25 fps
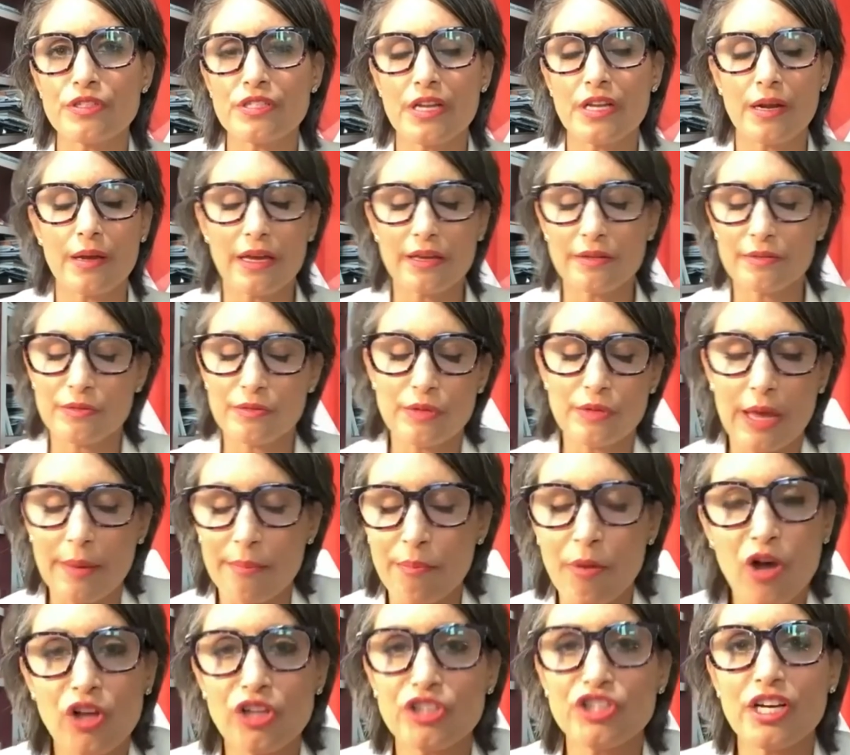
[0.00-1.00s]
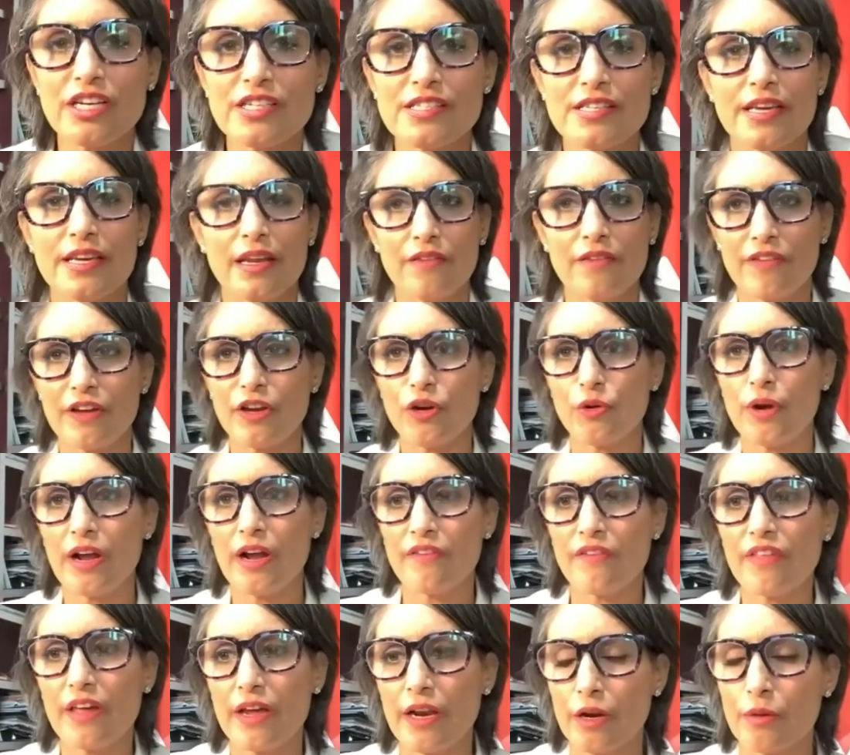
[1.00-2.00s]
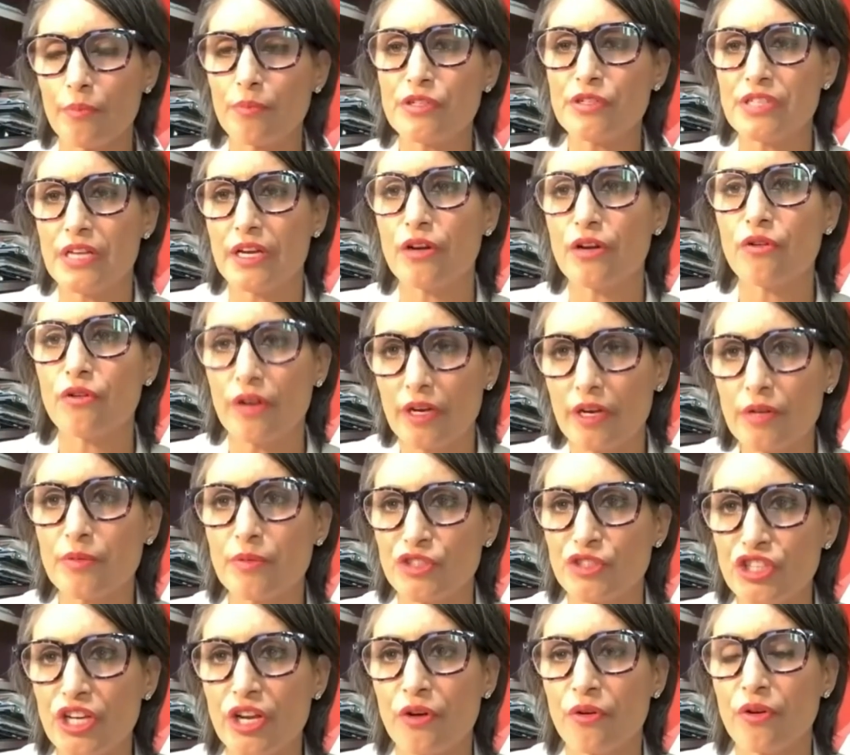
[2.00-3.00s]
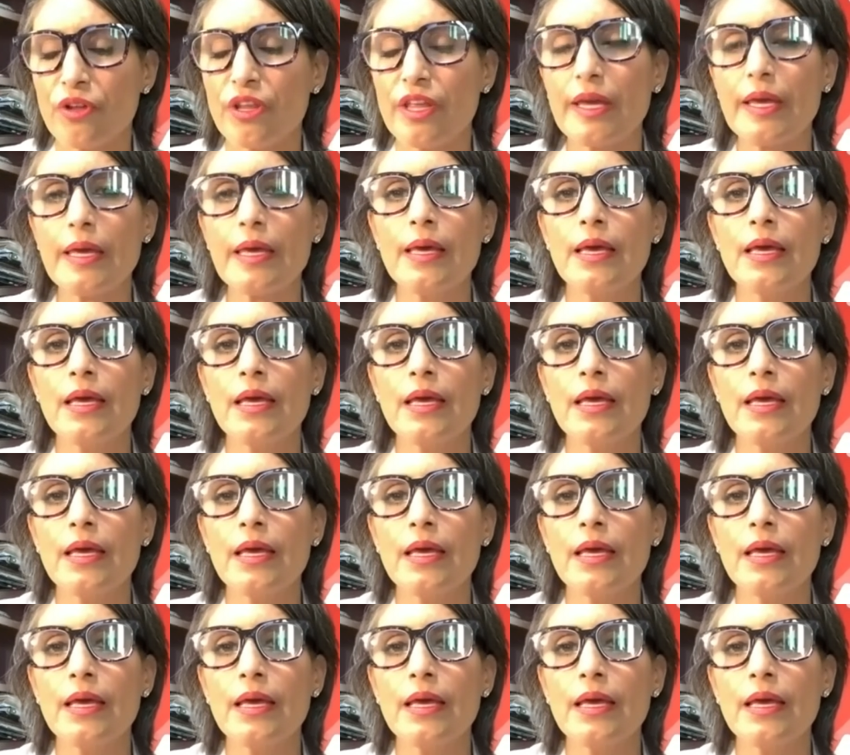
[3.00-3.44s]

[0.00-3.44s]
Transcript: And I, I apologize again if I don't have that 100% correct, but generally,